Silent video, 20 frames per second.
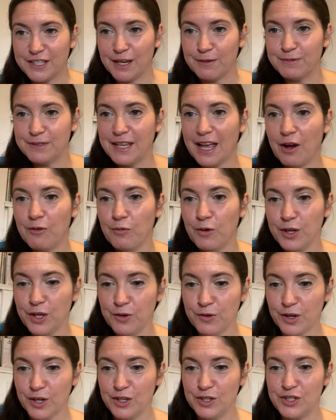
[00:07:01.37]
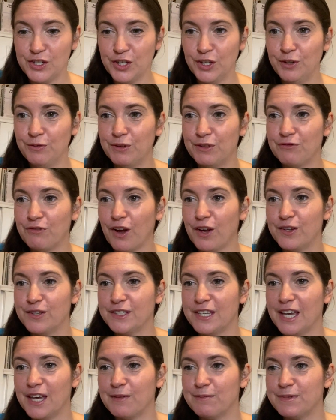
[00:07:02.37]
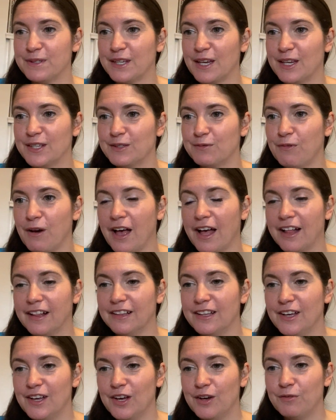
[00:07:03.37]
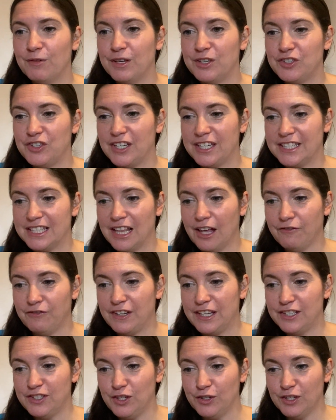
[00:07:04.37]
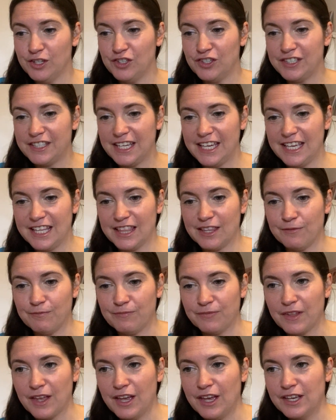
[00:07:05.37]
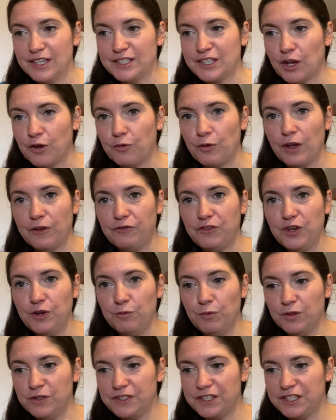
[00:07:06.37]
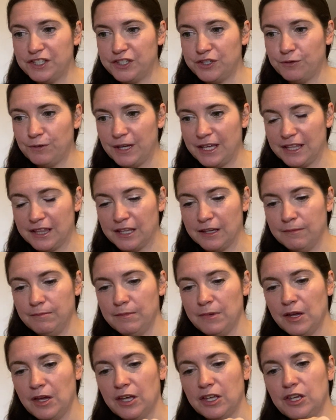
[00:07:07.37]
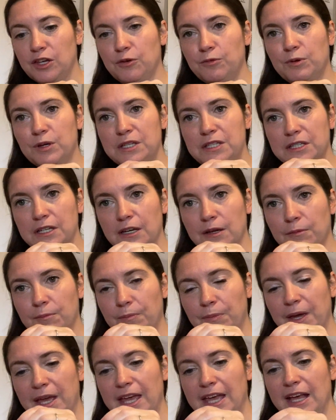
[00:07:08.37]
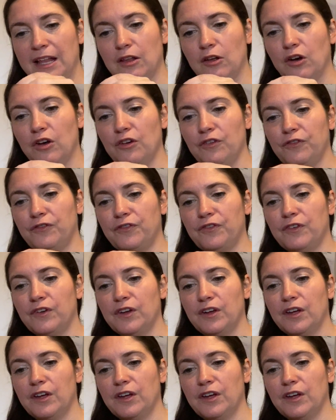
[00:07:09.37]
hips. Now, what you can do with rose hips as well, which is lovely, is you can just eat them. So if you wanted to eat them, you would peel off